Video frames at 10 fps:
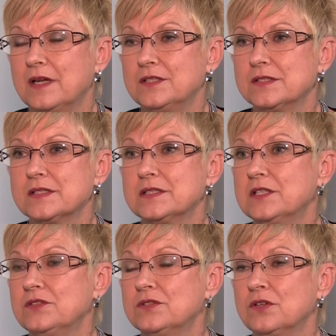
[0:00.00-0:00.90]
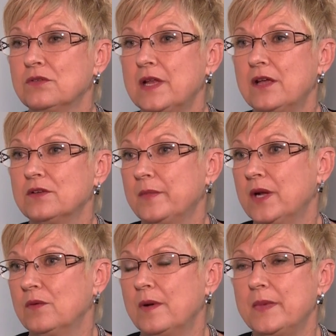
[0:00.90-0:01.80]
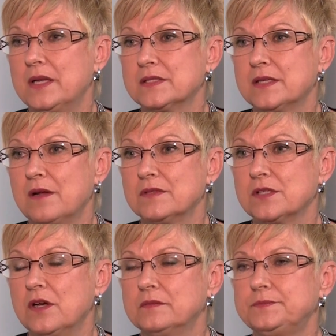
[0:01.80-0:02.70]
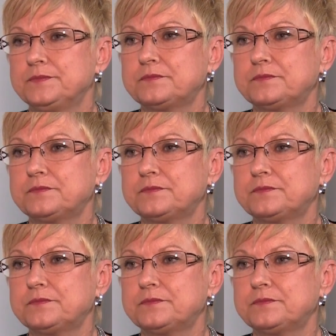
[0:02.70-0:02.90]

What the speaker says: I just continued to go down no matter what medicine I was on.